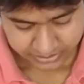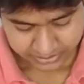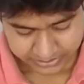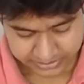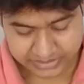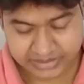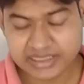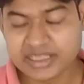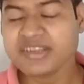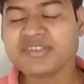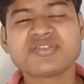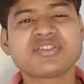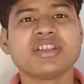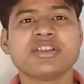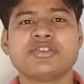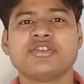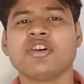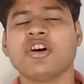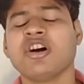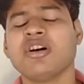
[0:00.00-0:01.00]
he leaves
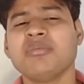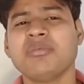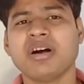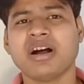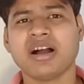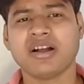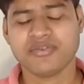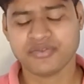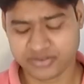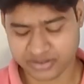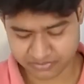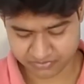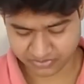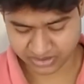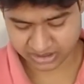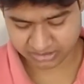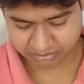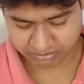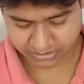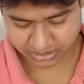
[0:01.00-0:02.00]
the job after
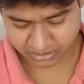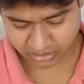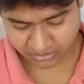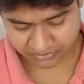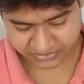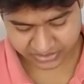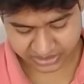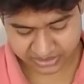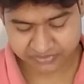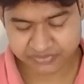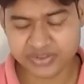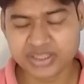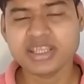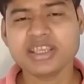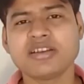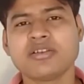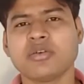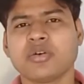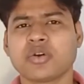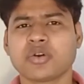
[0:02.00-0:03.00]
after a
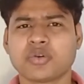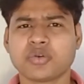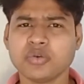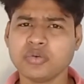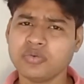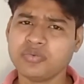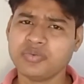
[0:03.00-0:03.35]
week or 2